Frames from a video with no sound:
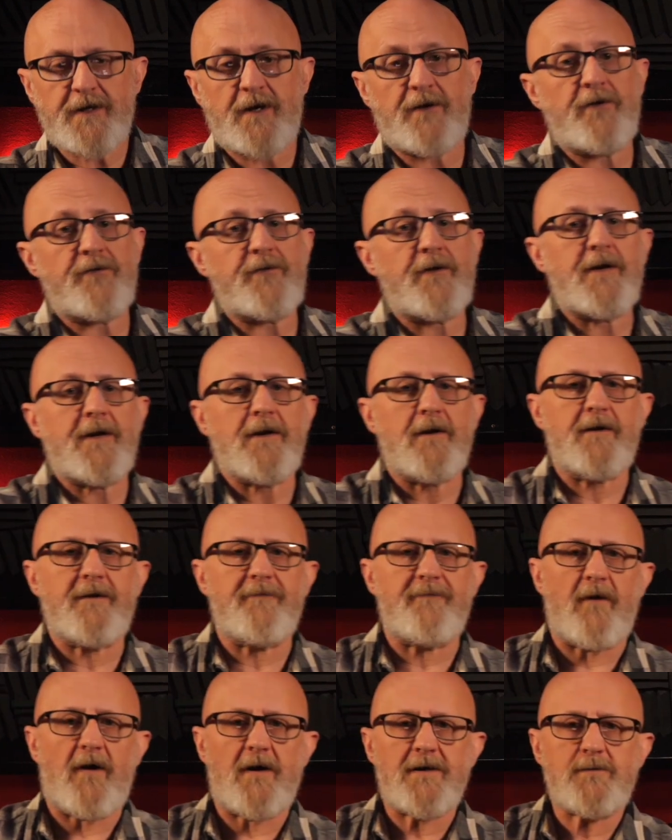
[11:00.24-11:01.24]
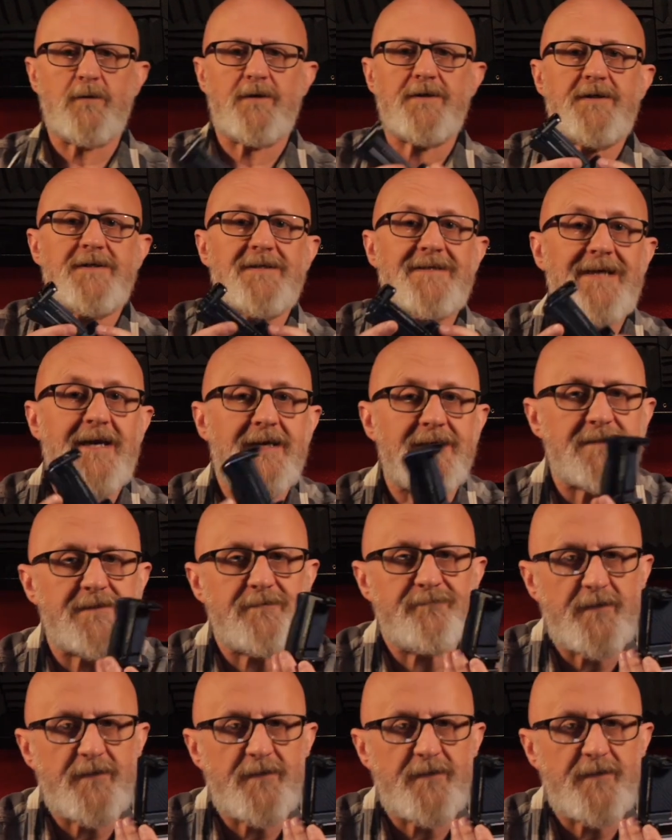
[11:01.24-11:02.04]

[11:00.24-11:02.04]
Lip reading: another little device, which is this.